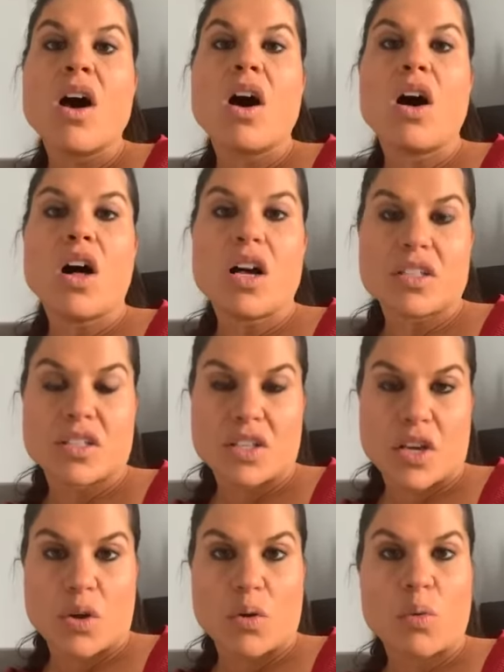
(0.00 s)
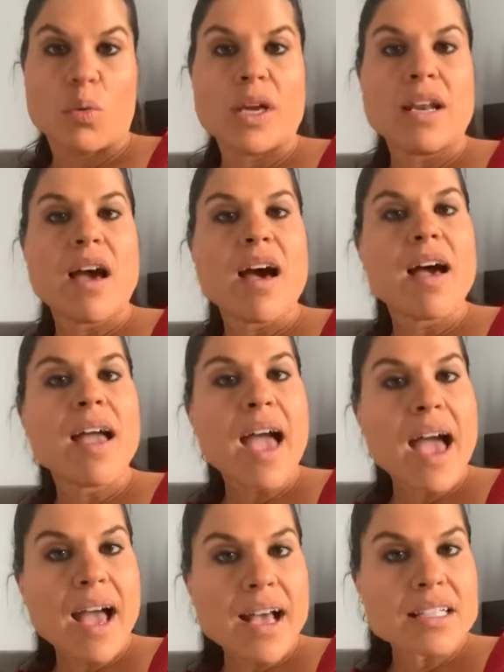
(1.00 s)
Also, when I
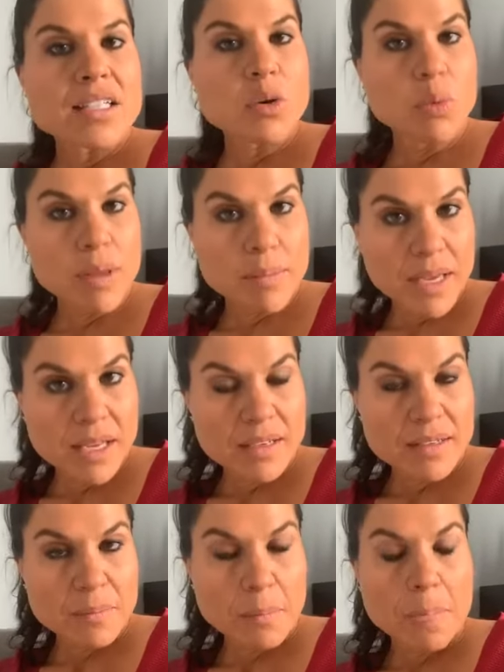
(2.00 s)
ask women